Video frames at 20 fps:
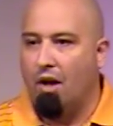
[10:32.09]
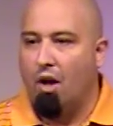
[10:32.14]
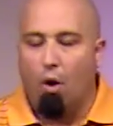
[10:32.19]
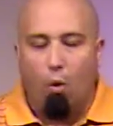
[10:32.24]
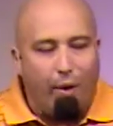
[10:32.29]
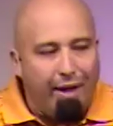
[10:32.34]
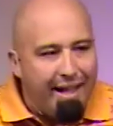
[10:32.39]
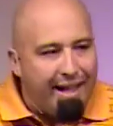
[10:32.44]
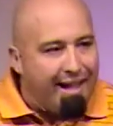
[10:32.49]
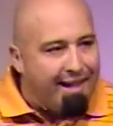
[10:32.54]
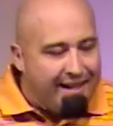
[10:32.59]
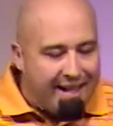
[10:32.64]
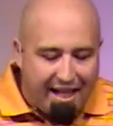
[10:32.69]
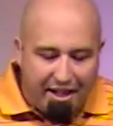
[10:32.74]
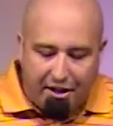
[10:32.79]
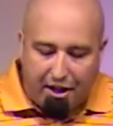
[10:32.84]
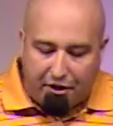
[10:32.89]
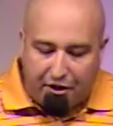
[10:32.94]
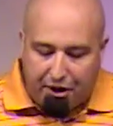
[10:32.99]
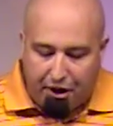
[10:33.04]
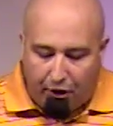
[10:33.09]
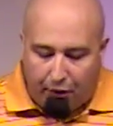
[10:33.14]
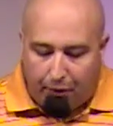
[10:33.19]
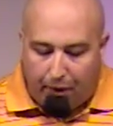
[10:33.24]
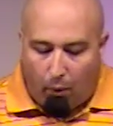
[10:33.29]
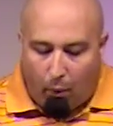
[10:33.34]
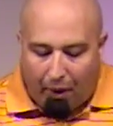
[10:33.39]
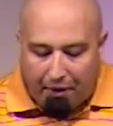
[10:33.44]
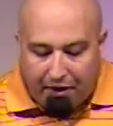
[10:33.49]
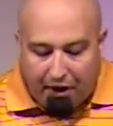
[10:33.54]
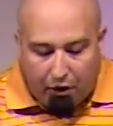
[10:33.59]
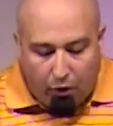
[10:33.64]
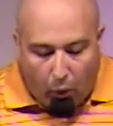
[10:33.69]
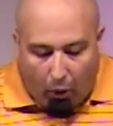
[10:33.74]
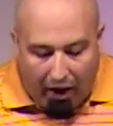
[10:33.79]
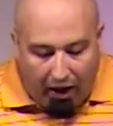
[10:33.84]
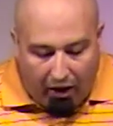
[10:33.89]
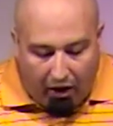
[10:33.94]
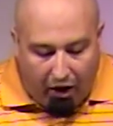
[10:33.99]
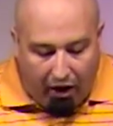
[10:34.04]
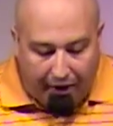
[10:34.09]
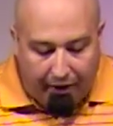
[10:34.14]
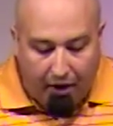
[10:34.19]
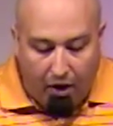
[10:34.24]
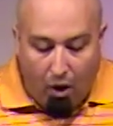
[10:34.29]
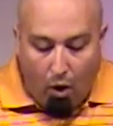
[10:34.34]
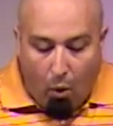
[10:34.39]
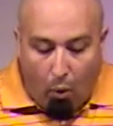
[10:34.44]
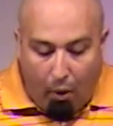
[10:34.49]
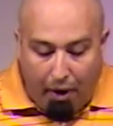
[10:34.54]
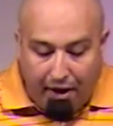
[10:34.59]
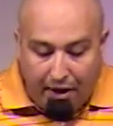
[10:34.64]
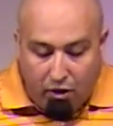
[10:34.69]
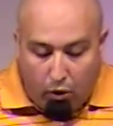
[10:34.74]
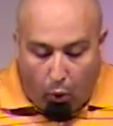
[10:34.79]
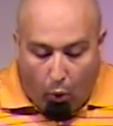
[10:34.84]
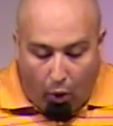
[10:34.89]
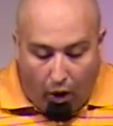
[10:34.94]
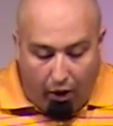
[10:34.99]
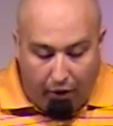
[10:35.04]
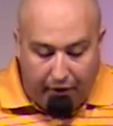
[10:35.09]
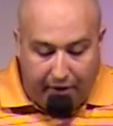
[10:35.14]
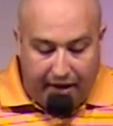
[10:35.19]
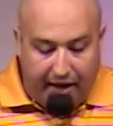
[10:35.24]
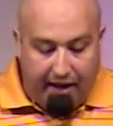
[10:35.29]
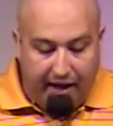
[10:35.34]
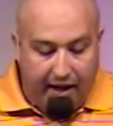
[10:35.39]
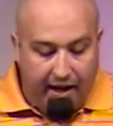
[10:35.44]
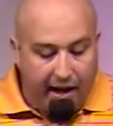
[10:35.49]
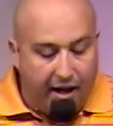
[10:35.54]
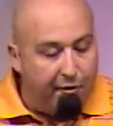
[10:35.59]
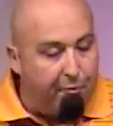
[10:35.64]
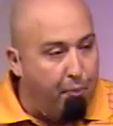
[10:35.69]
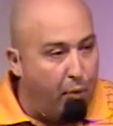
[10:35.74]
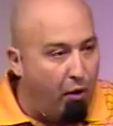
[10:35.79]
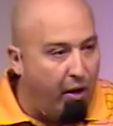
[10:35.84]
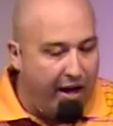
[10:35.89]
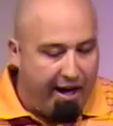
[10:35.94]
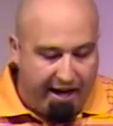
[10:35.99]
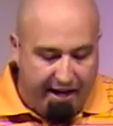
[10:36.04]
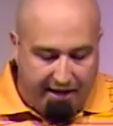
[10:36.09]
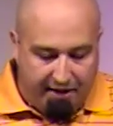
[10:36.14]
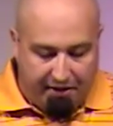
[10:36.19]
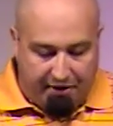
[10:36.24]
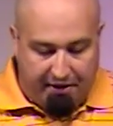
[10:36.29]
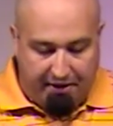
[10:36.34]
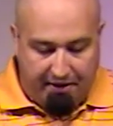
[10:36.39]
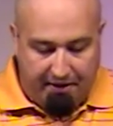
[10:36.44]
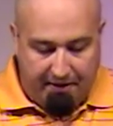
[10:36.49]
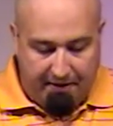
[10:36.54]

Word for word: We need to teach our children what to dwell on, what is worthy of praise.